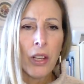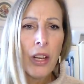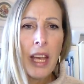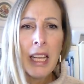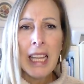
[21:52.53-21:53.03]

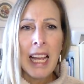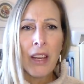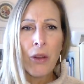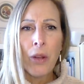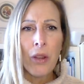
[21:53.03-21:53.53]
looking
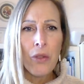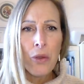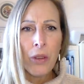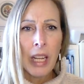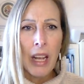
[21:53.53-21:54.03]
like who you
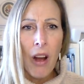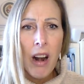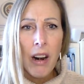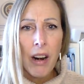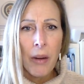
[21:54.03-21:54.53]
truly
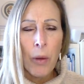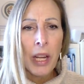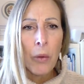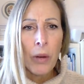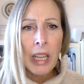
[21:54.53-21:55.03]
are and what
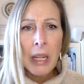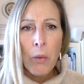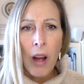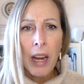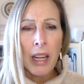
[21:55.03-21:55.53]
you really
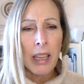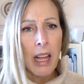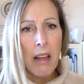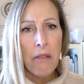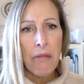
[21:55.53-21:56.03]
want and
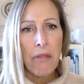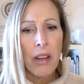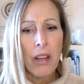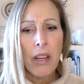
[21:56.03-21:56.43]
love,